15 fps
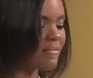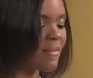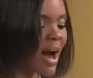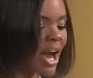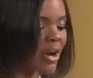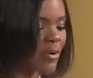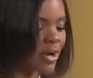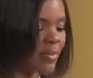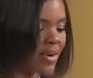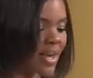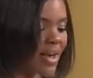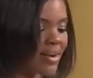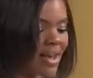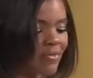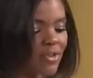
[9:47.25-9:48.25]
Firing
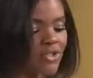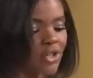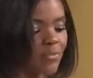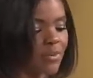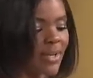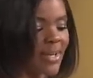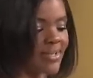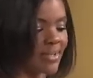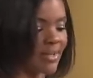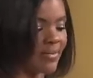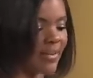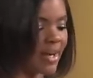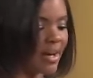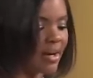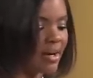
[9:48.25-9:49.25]
me never took place,
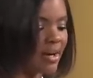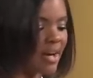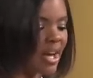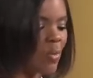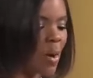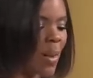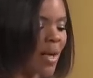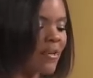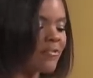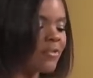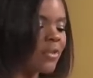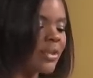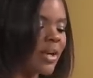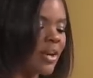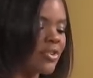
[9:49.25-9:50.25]
Olivia. And while I
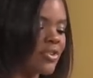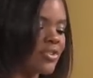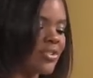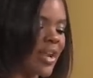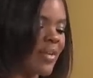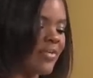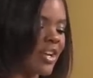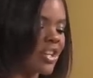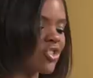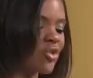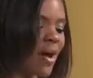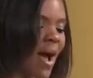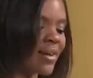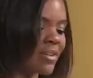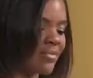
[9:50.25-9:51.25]
fully understand the
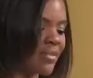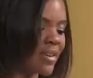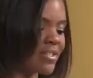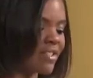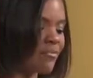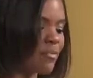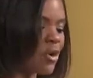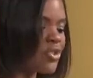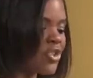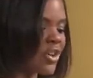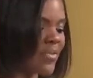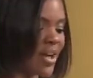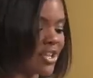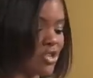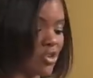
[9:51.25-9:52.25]
attractiveness of
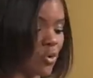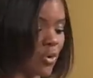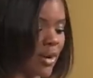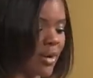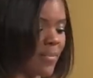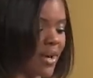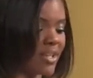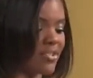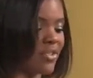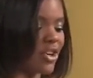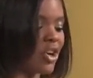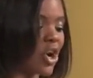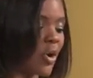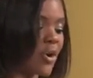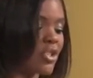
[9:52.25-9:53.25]
pushing that story because of the
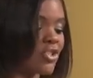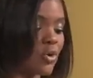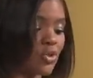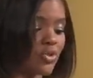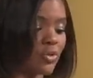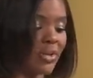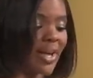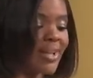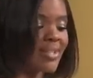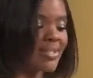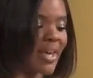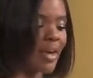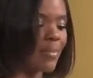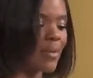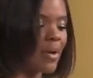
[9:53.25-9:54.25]
current social
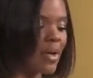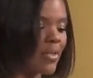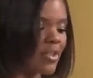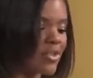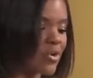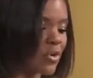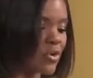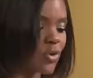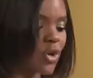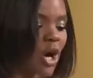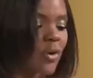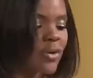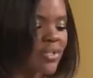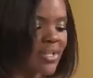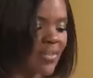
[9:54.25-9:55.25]
landscape, the social
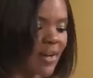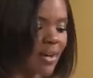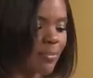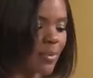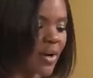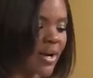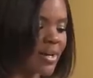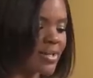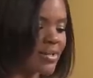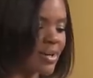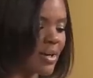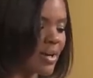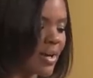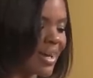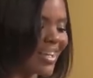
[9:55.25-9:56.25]
currency that it brings,
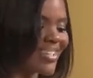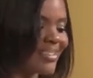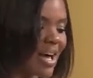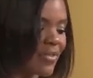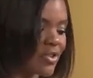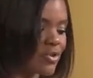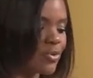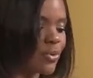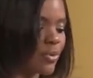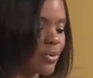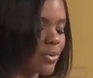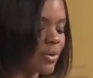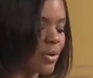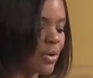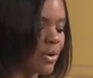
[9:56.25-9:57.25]
it is not the
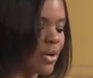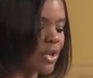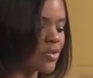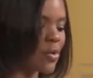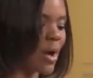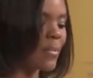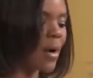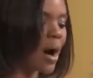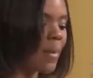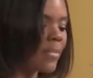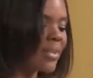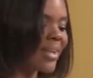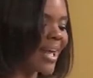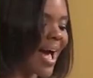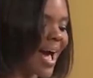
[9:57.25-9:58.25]
truth. So I'm
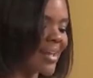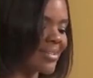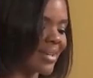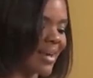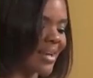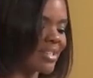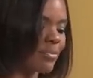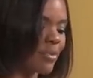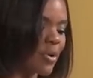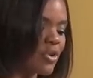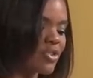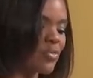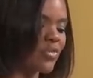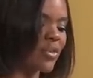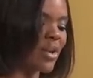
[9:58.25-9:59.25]
humbly asking, as a
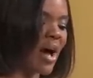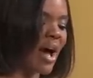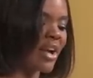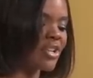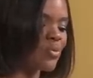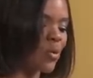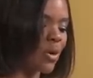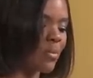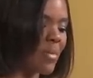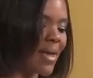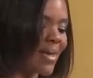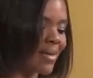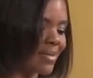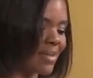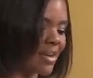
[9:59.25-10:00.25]
person with an eye toward
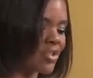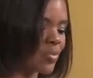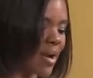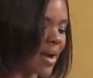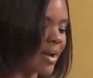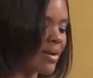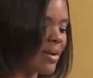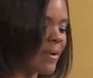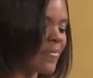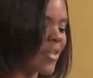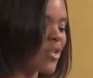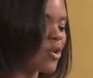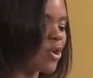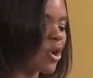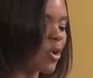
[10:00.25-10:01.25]
making things right,
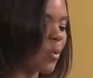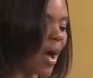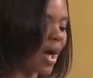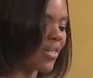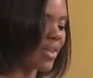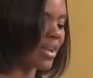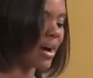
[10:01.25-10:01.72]
that you correct